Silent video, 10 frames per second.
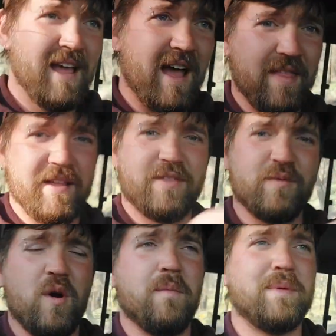then
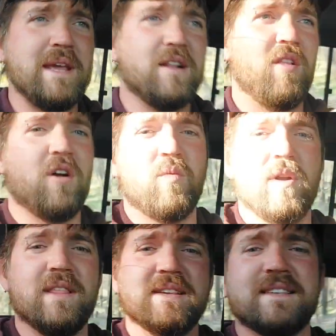throw a bead along one
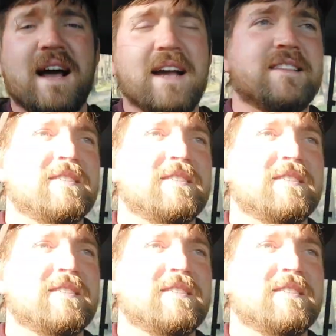of the sides.